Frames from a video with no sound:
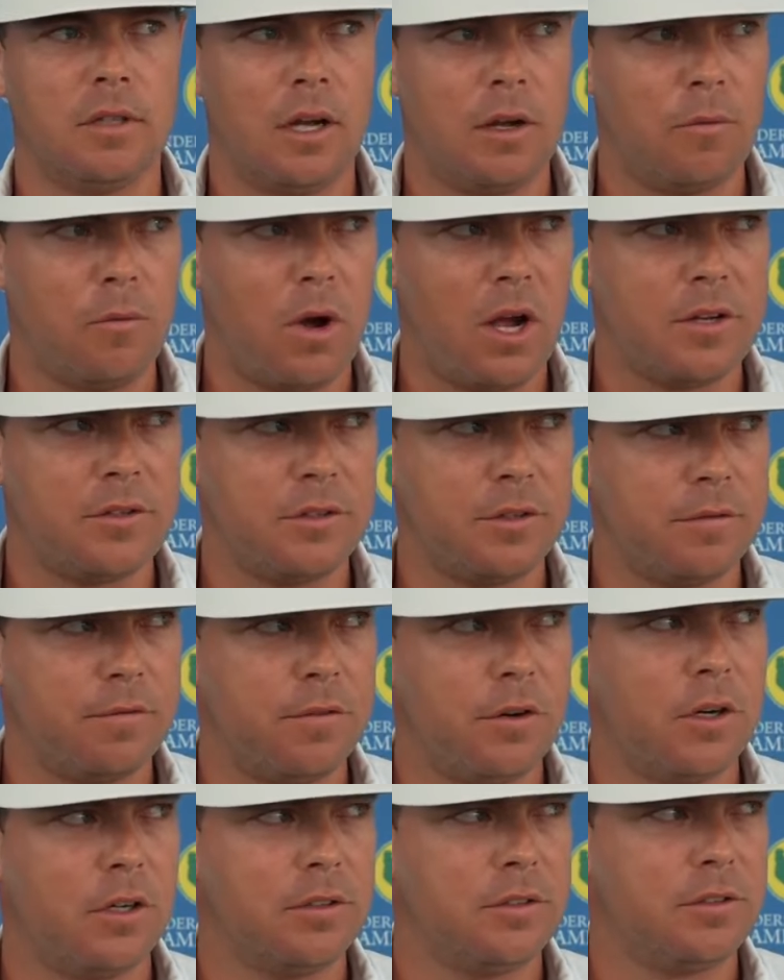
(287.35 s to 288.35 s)
I watched the
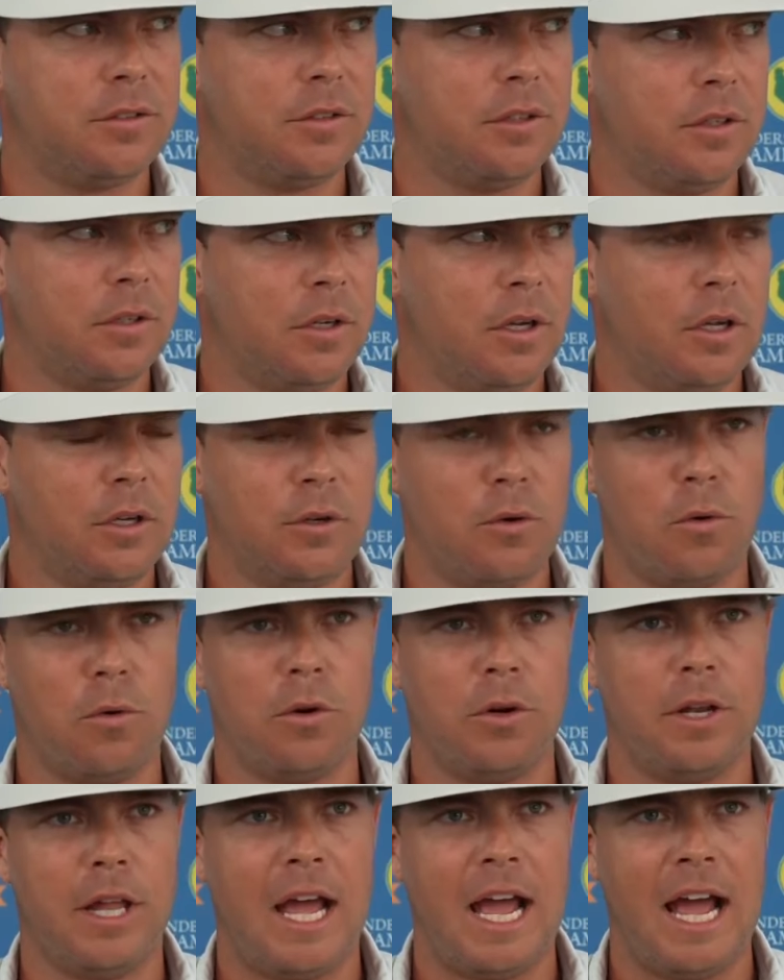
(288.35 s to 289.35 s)
first
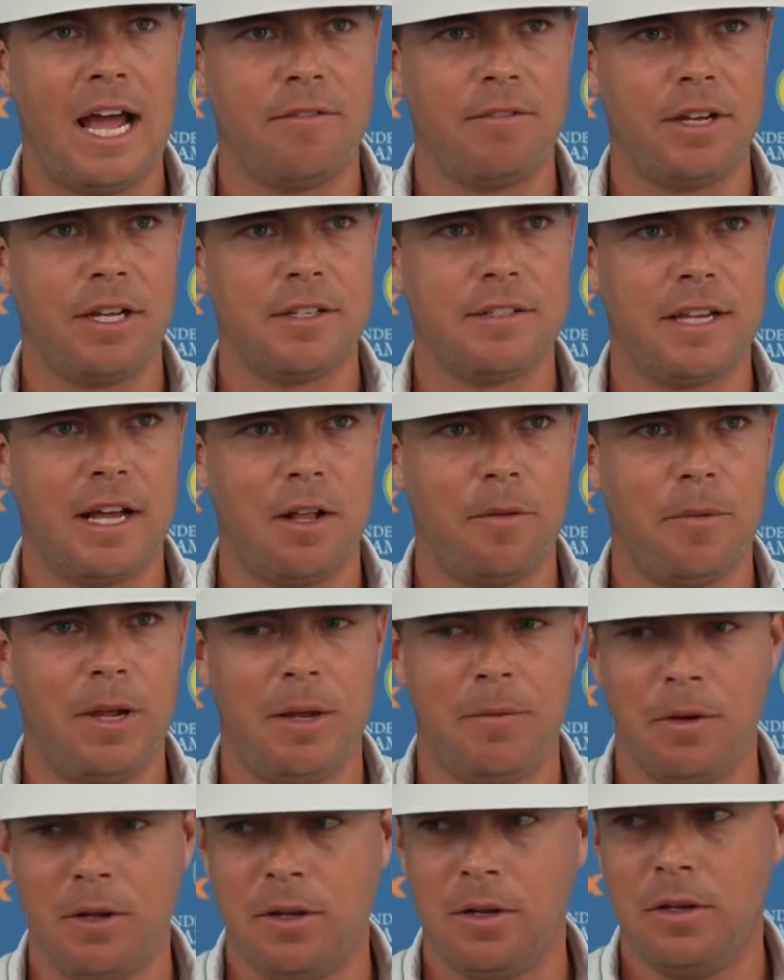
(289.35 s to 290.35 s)
quarter and a half against
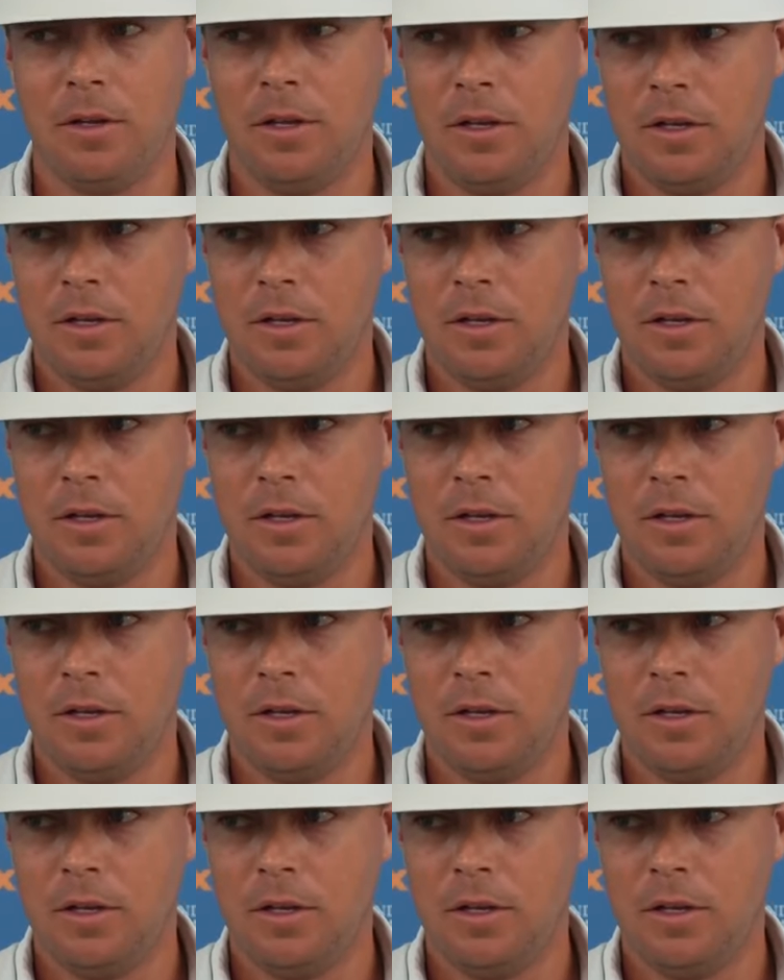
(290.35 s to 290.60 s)
Alabama,